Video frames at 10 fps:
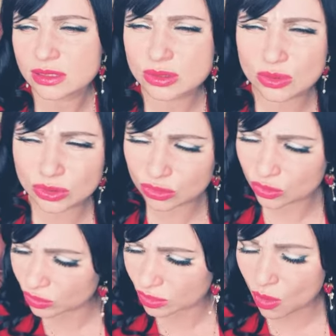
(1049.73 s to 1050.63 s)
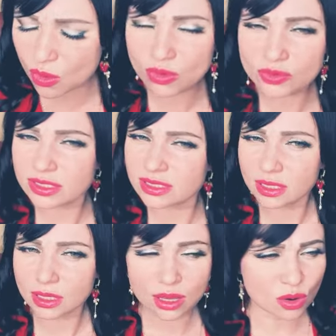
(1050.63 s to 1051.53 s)
Oh, you're doing all this,
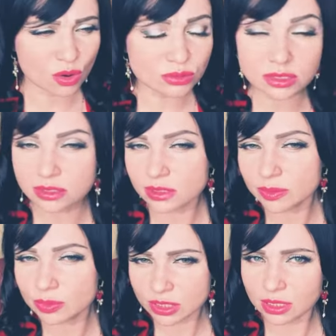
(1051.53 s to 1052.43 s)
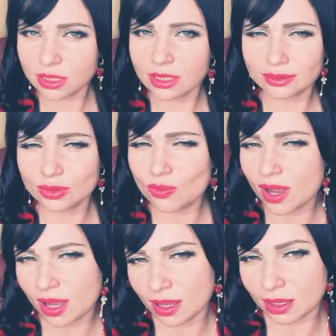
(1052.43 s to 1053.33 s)
all this lipstick, you know,
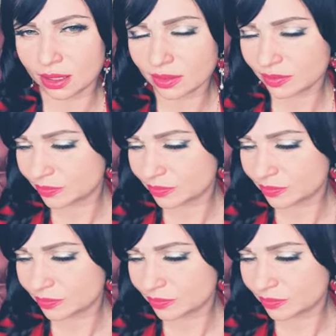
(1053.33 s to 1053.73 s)
why?